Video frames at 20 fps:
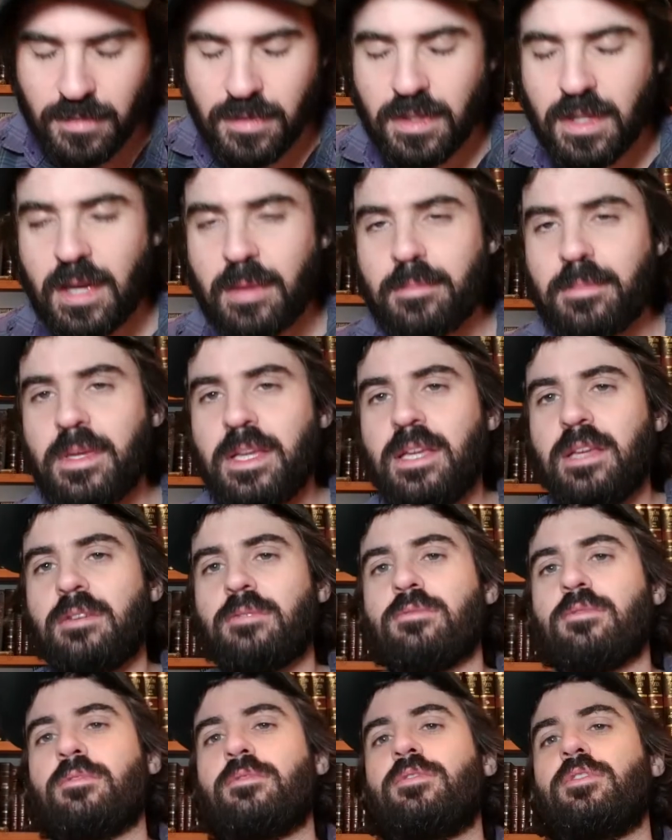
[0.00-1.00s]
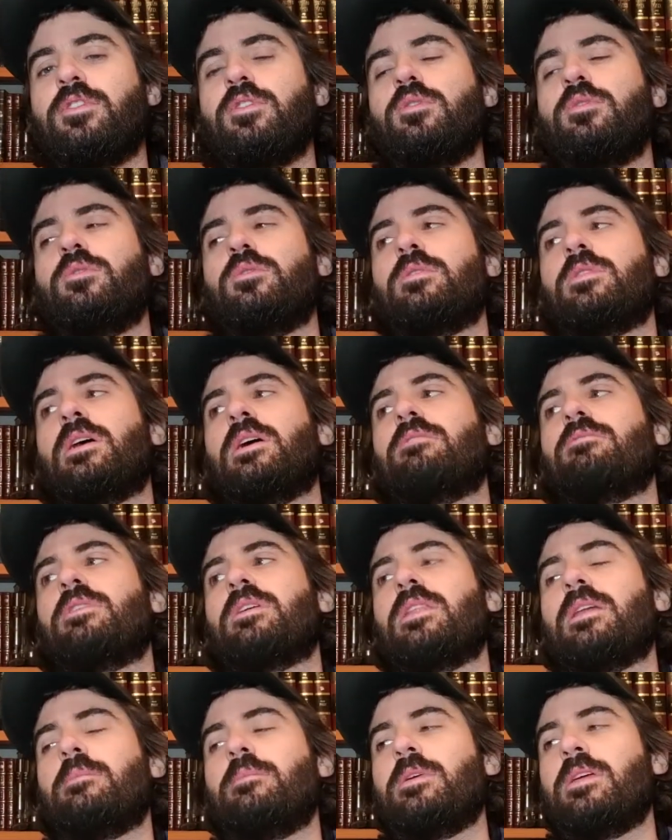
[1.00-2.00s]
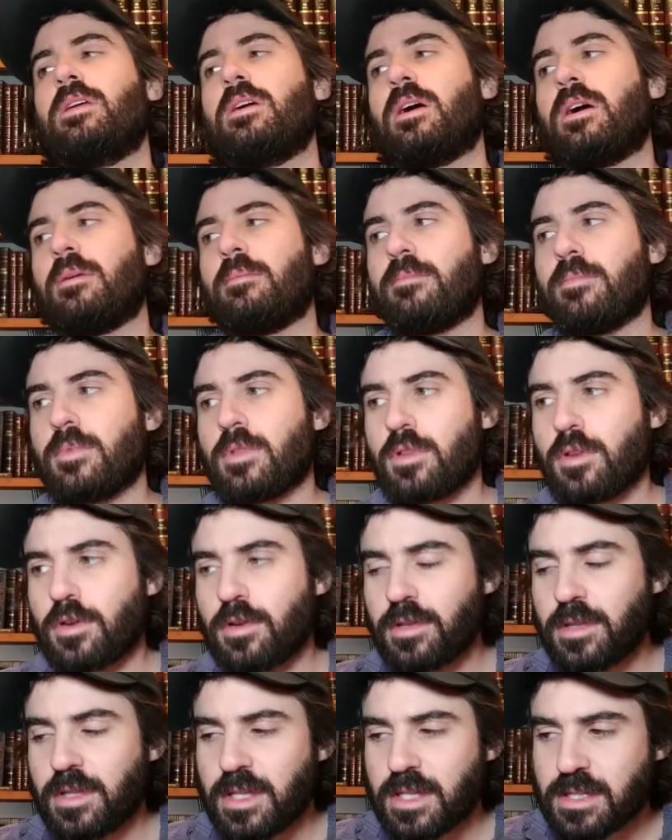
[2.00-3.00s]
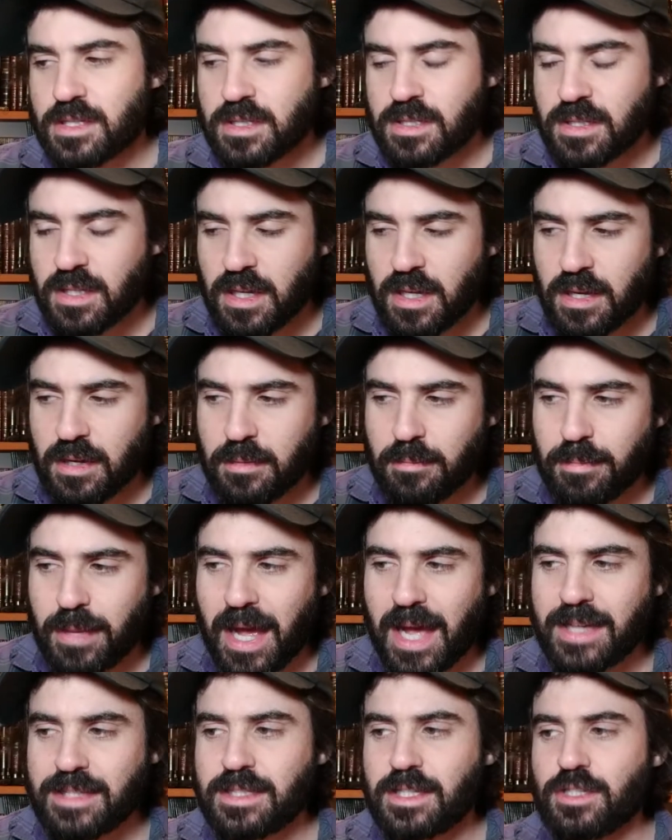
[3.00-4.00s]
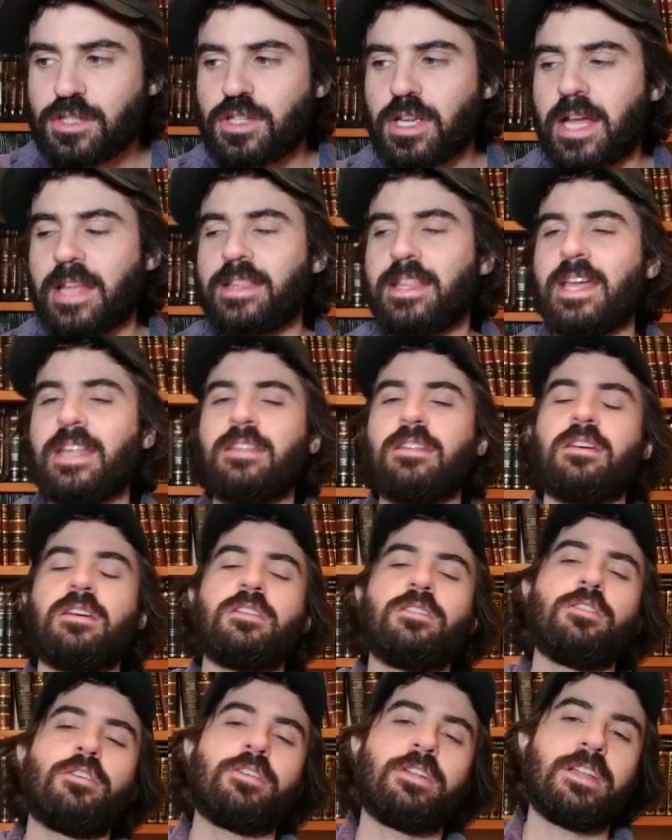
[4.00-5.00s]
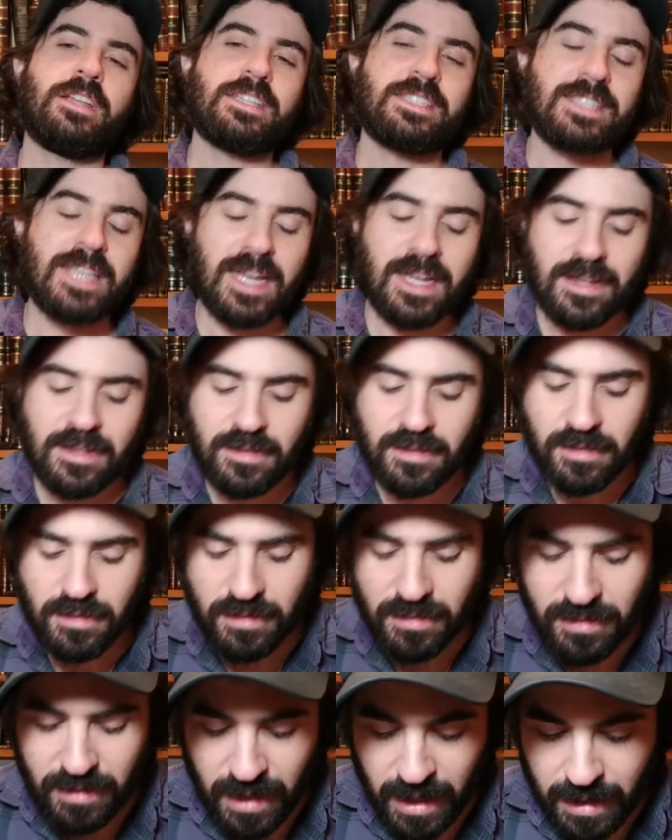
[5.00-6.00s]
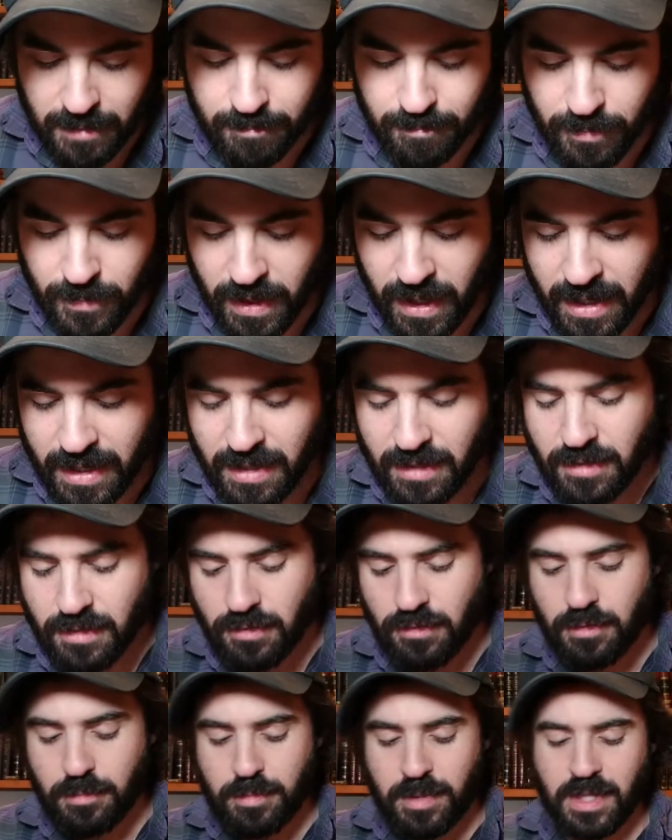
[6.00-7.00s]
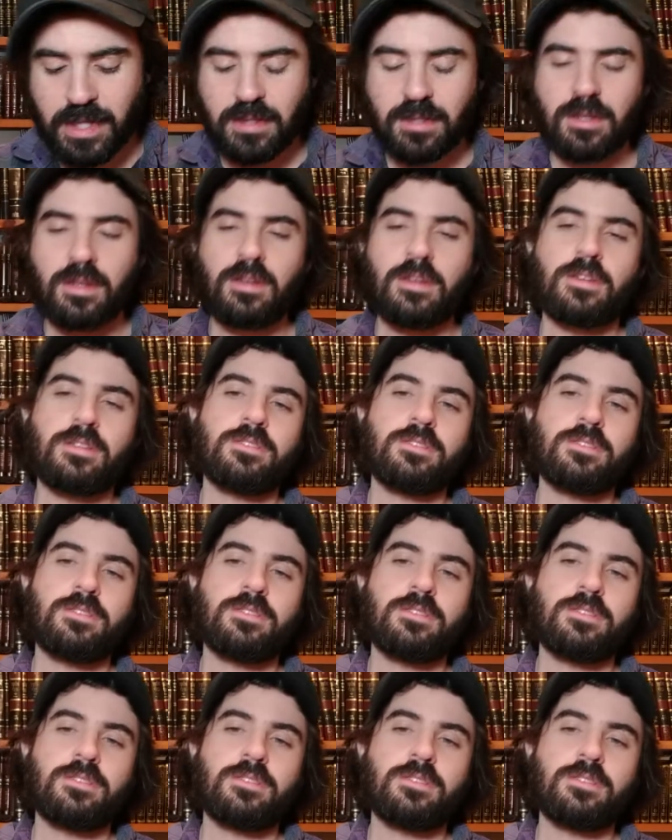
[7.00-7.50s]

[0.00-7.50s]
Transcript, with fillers: Let me review, let, let me um, learn this uh, passage and then learn it a second time. I to repeat.